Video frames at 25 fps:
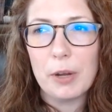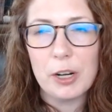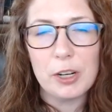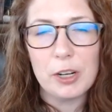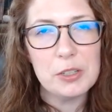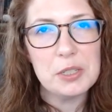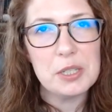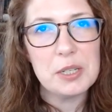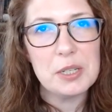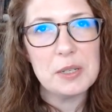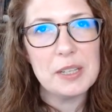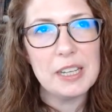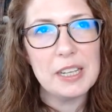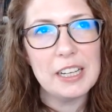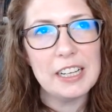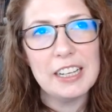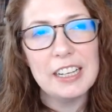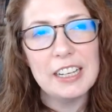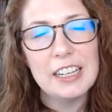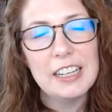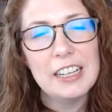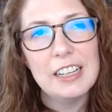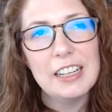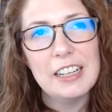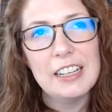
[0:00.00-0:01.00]
also like
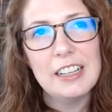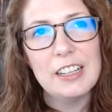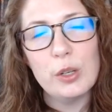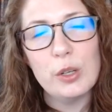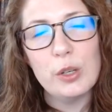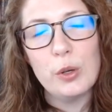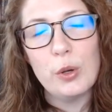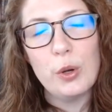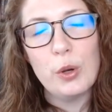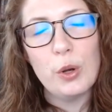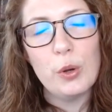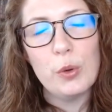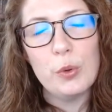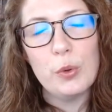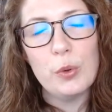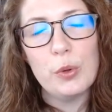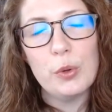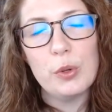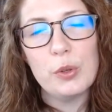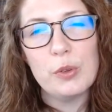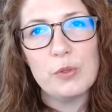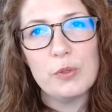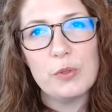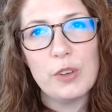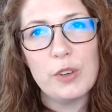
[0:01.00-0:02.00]

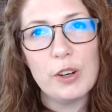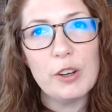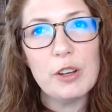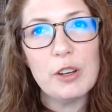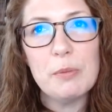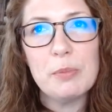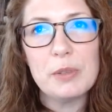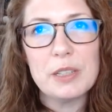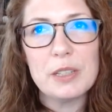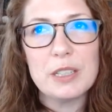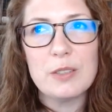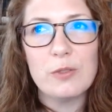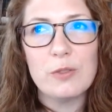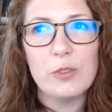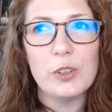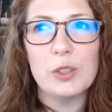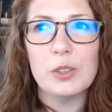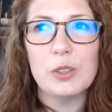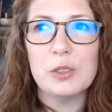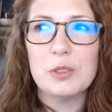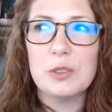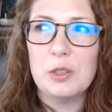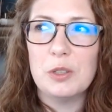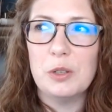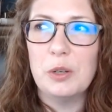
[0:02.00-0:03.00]
very
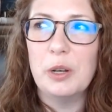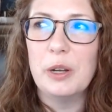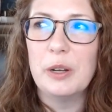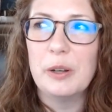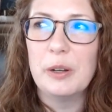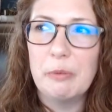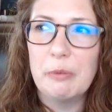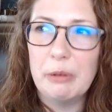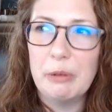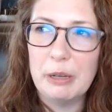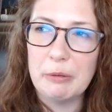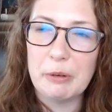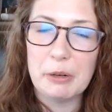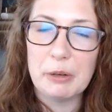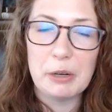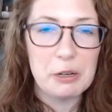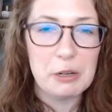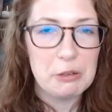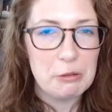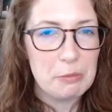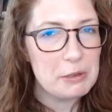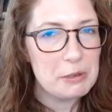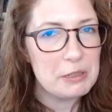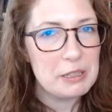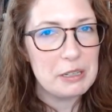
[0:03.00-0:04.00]
blissful to be
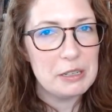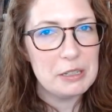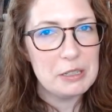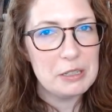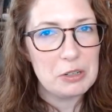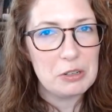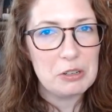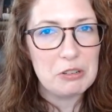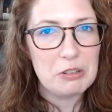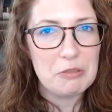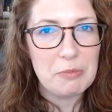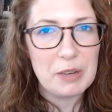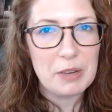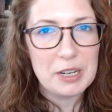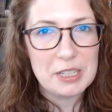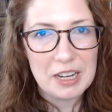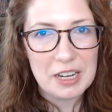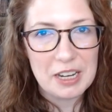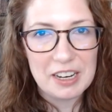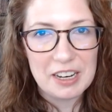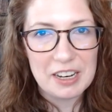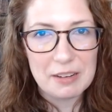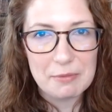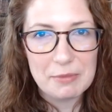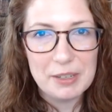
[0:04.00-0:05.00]
100% in charge of my
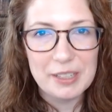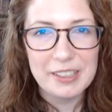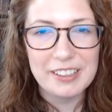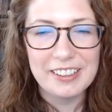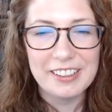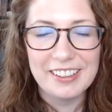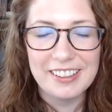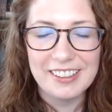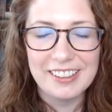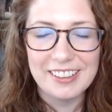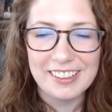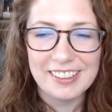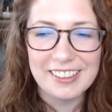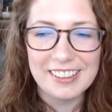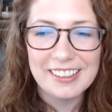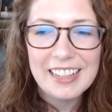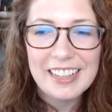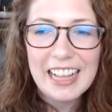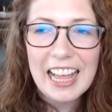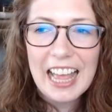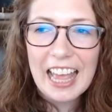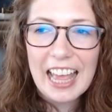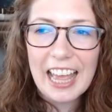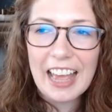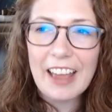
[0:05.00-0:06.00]
time
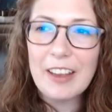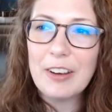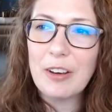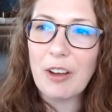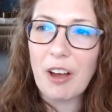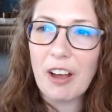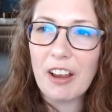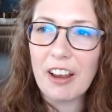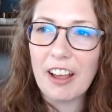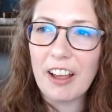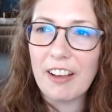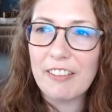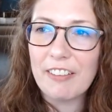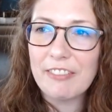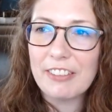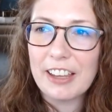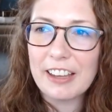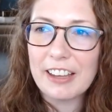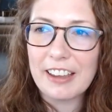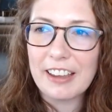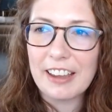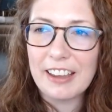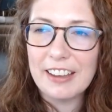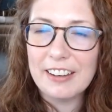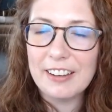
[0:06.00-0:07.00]
and not have
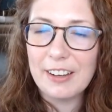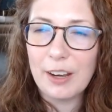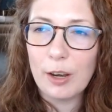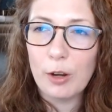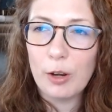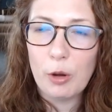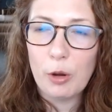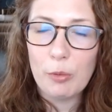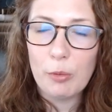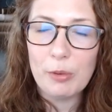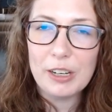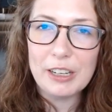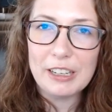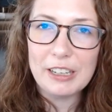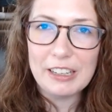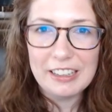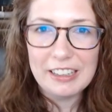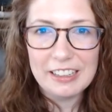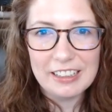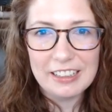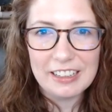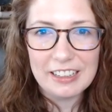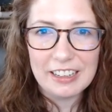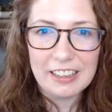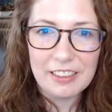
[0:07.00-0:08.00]
like nobody
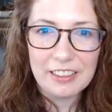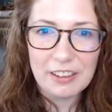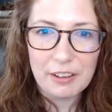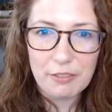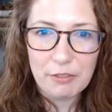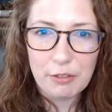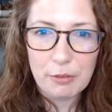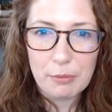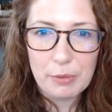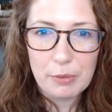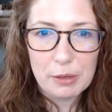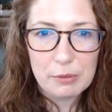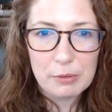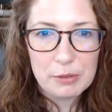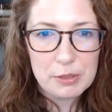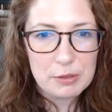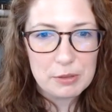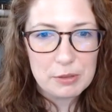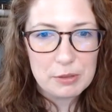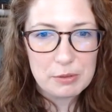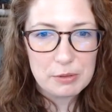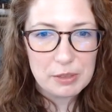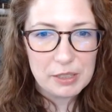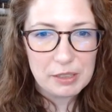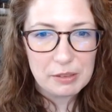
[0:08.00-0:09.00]
needed anything from me, which
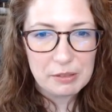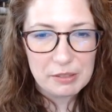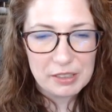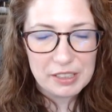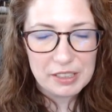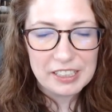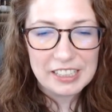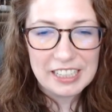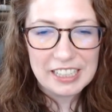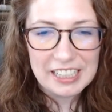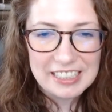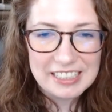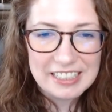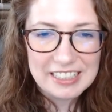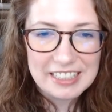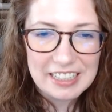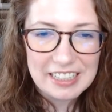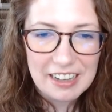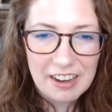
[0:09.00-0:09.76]
was really, really nice.